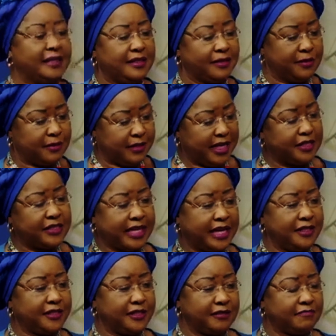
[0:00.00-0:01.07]
So
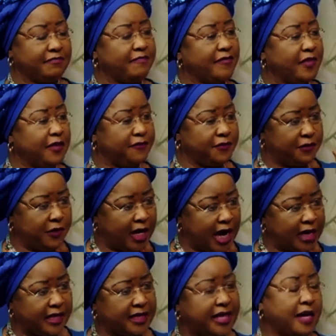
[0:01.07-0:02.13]
education, if you
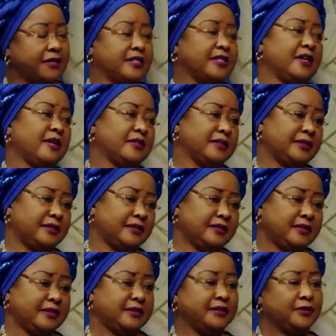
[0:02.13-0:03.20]
got $1,000
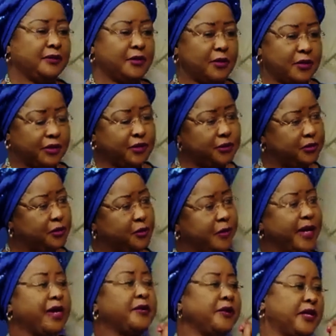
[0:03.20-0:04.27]
or two,
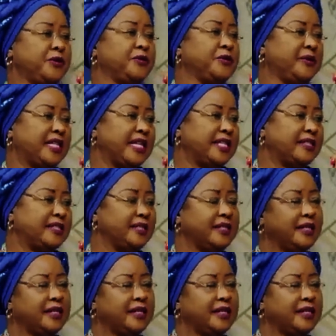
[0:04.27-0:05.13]
what are you going to do with it?